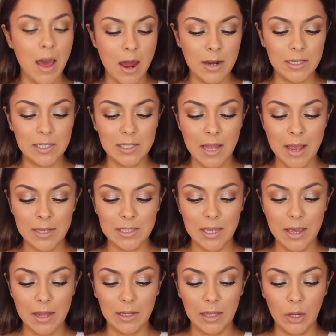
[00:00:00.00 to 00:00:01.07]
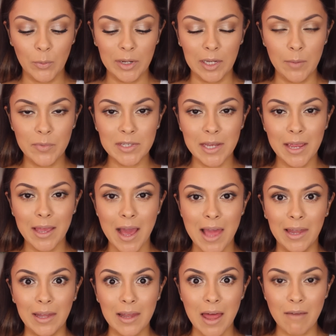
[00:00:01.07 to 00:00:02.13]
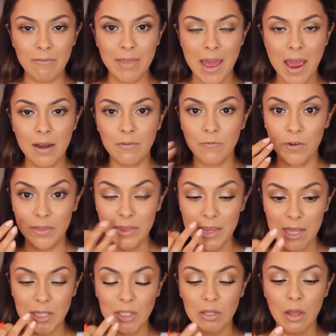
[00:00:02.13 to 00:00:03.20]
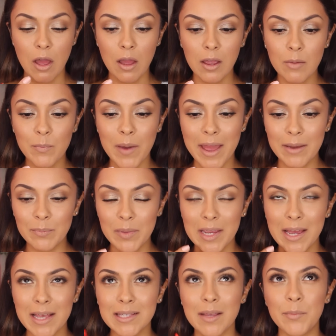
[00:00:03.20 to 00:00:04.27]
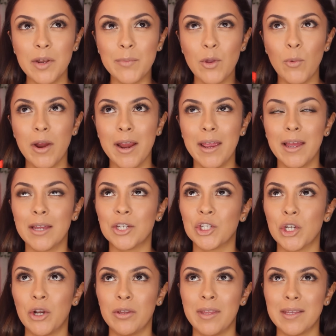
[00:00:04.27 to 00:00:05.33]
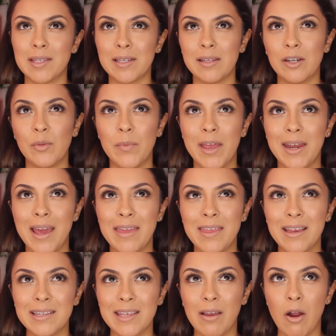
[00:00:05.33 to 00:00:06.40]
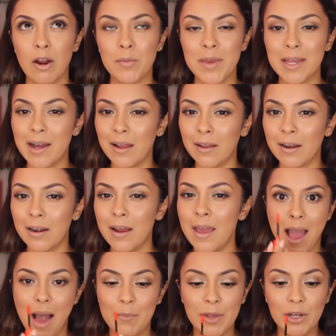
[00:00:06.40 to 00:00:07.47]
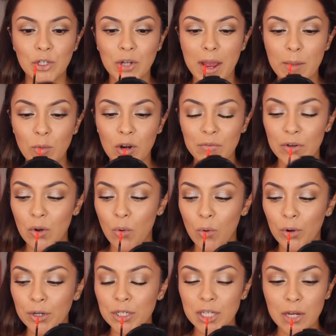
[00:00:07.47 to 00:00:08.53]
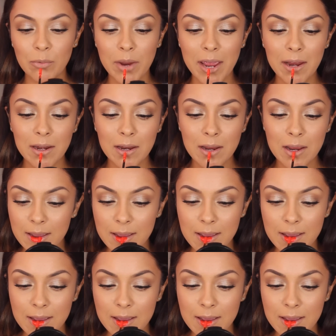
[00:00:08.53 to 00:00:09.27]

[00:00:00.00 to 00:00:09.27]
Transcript: Anastasia liquid lipstick. I love that for this look, but because I'm going to be wearing a shirt that's a little bit, I think it's like army color, I'm going to try more of an orangey red.